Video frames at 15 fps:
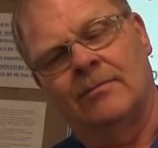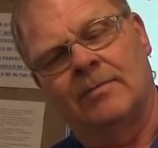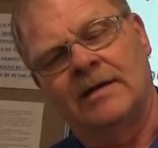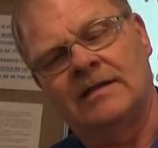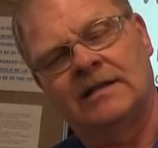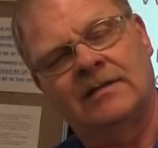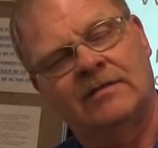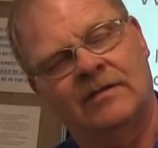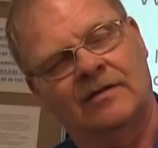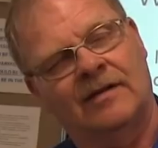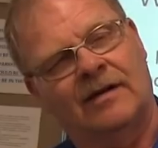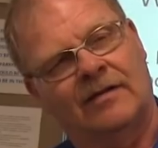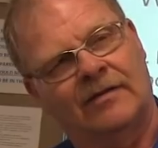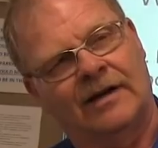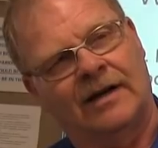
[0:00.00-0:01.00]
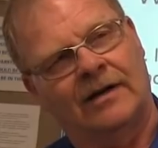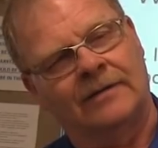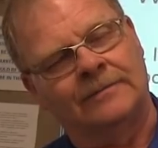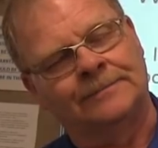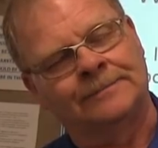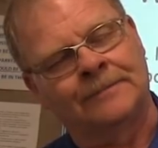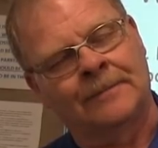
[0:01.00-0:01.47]
PCV valve out
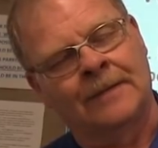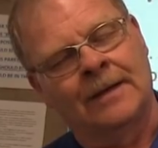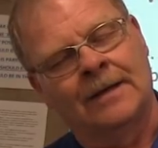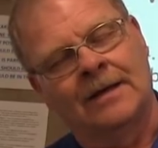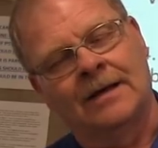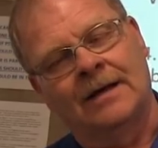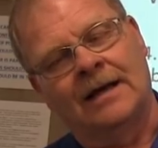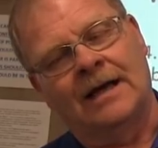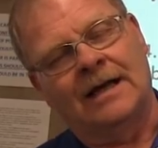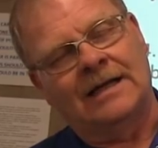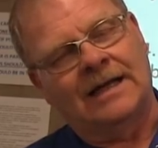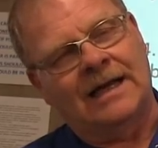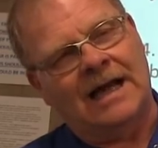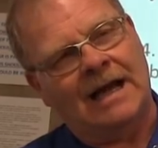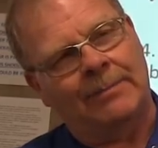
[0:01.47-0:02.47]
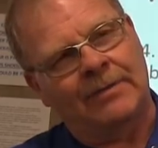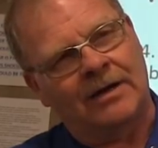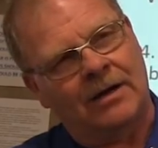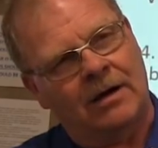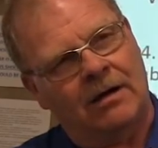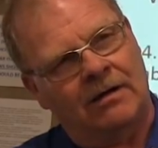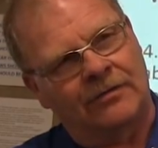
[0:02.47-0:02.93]
and cap it
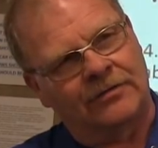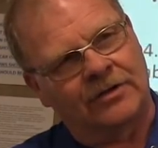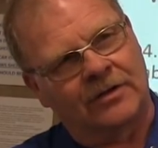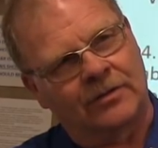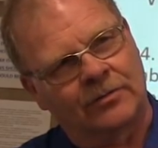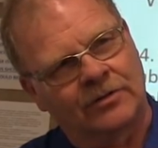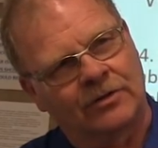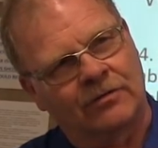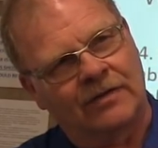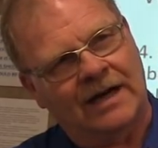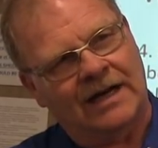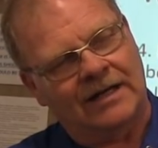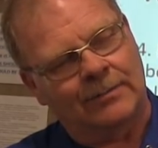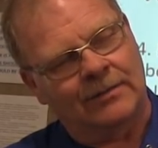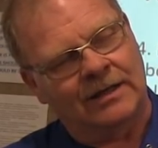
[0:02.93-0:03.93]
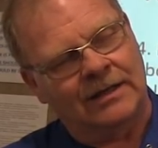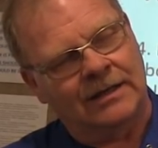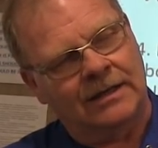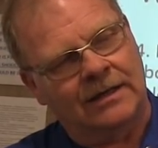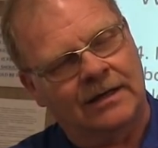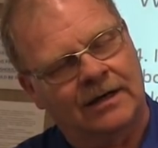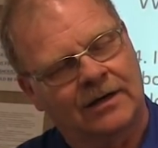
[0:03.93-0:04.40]
off so there was no vacuum getting
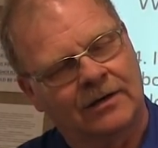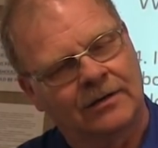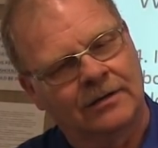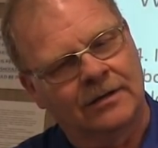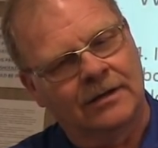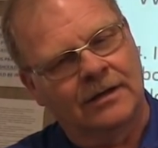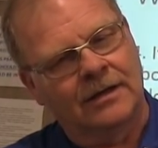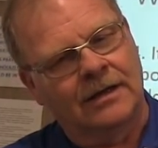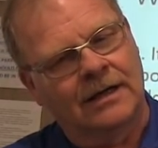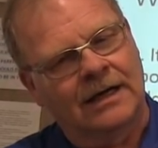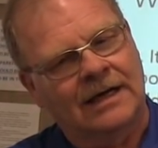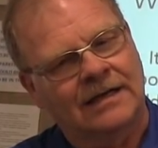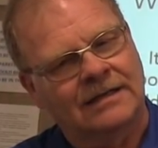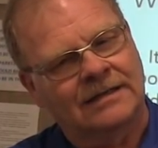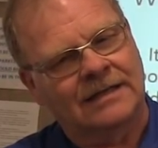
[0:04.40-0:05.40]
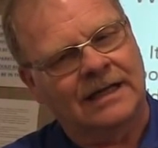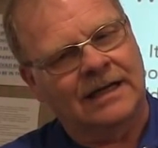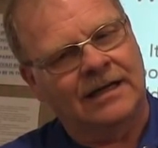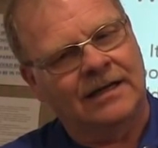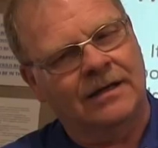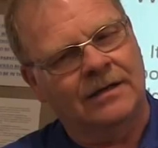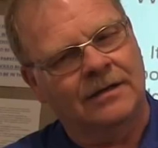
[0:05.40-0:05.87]
in there, and
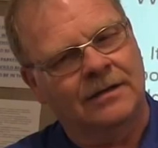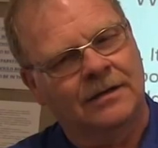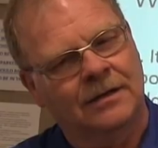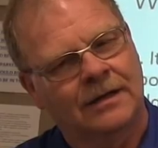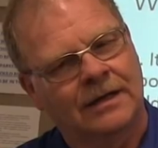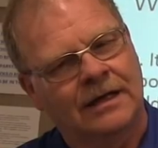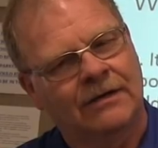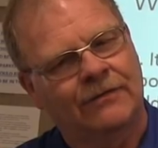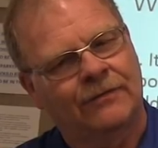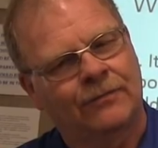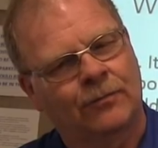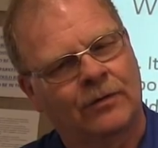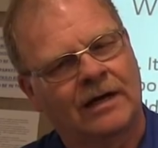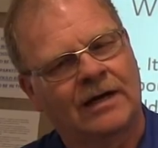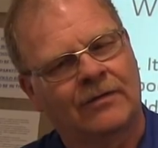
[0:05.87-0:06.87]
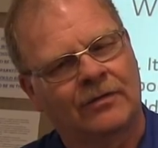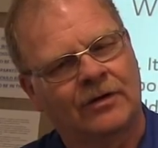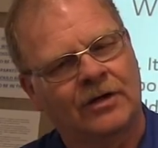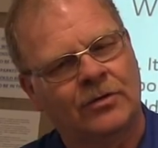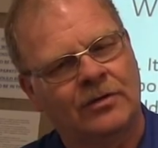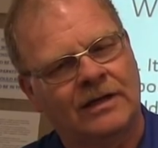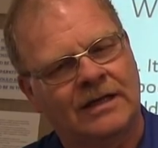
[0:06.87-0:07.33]
see if whenever
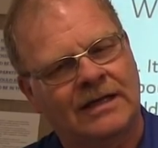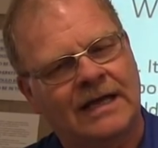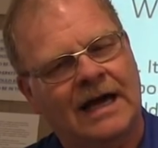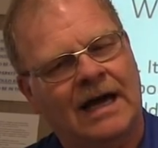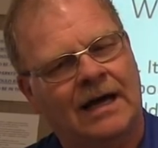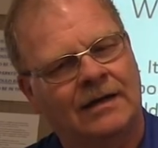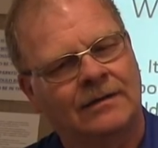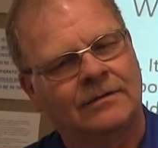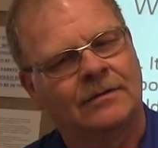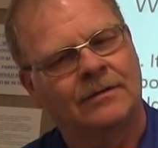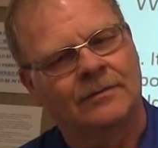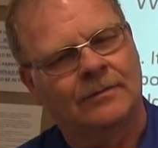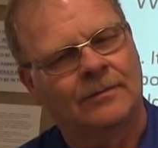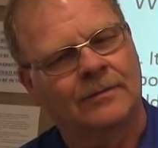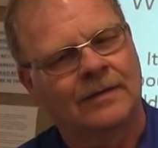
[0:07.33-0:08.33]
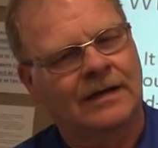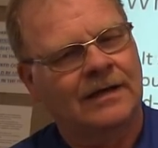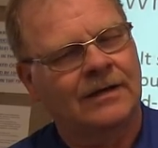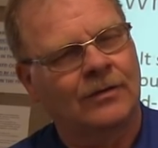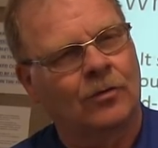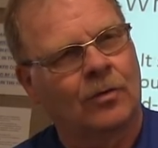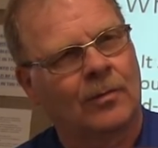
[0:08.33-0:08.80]
you did that, it
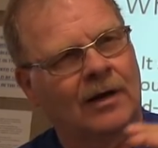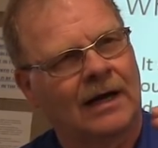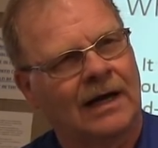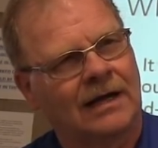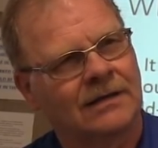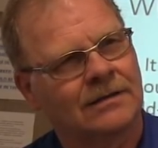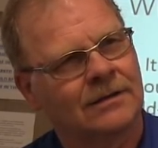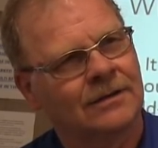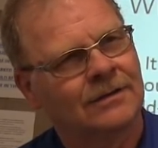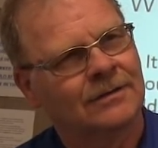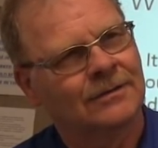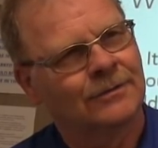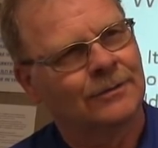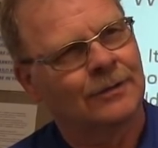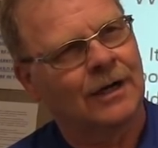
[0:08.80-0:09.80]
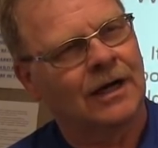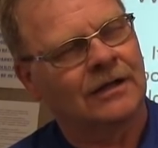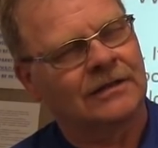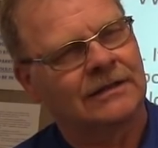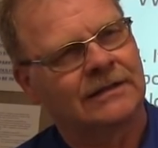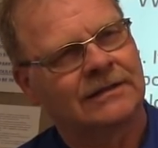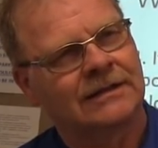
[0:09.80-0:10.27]
normalized, the
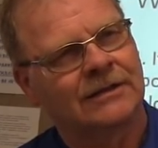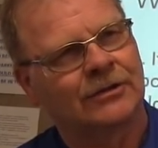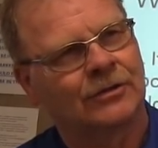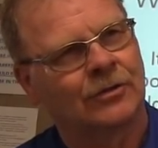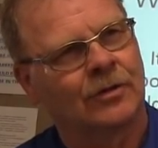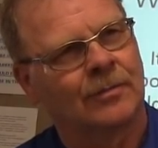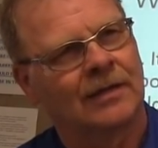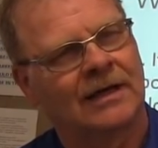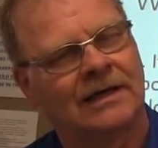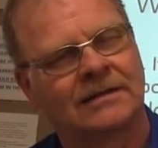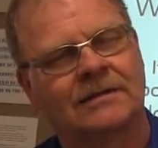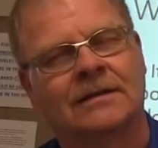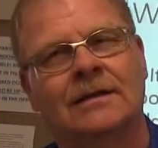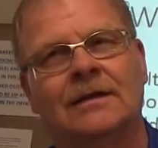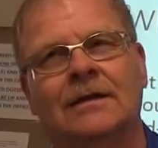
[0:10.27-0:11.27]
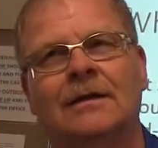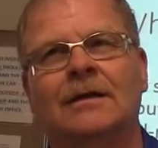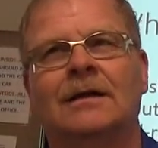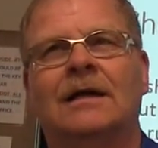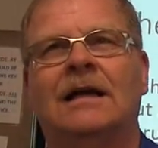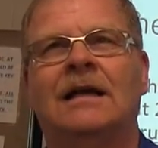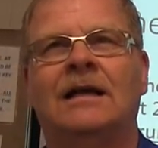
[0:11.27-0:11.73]
oxygen sensor normalized.
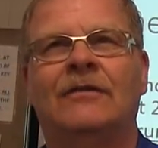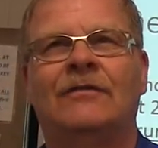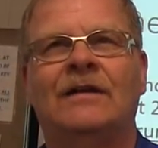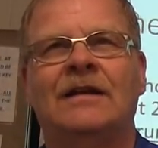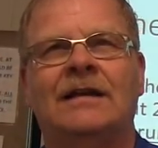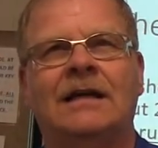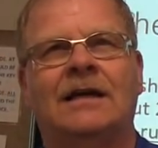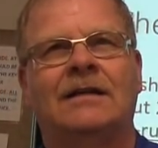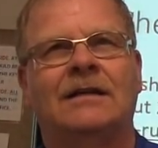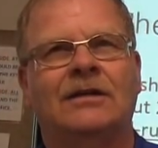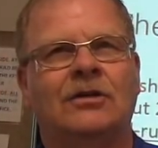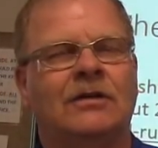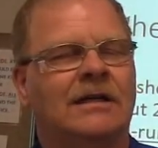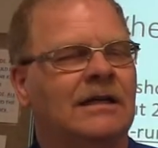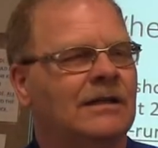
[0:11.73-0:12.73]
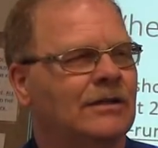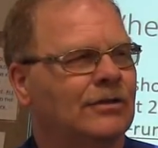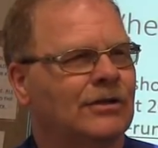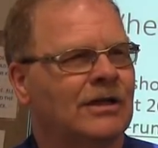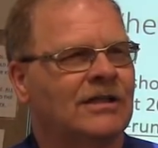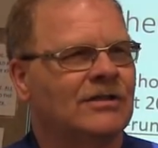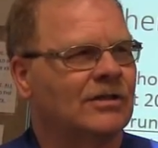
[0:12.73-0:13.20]
And if it did, then you needed to
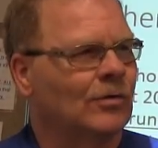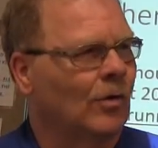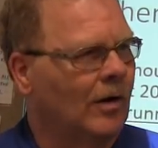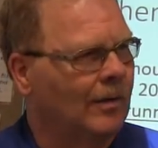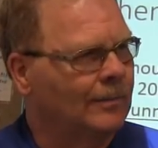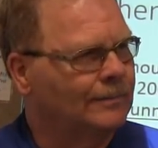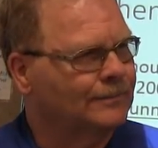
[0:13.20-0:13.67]
change the oil.